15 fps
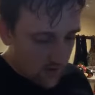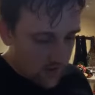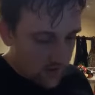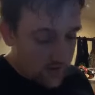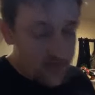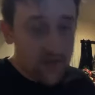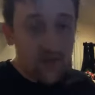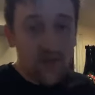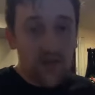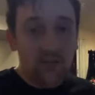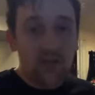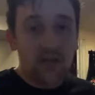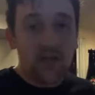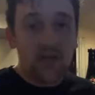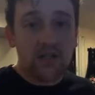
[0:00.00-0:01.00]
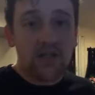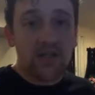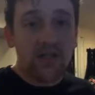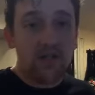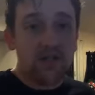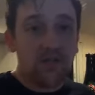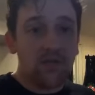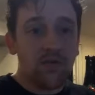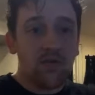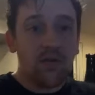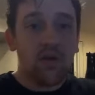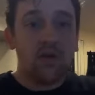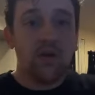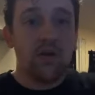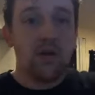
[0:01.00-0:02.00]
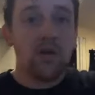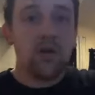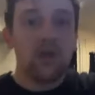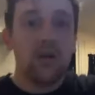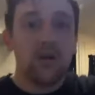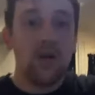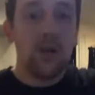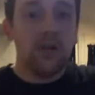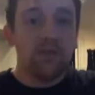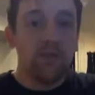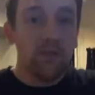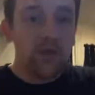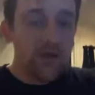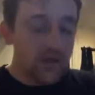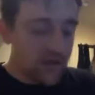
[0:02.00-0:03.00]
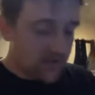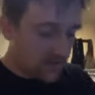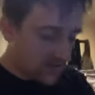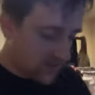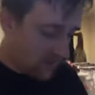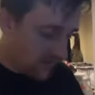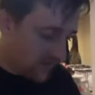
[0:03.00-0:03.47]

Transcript: Is everything making sense so far? Everybody give me a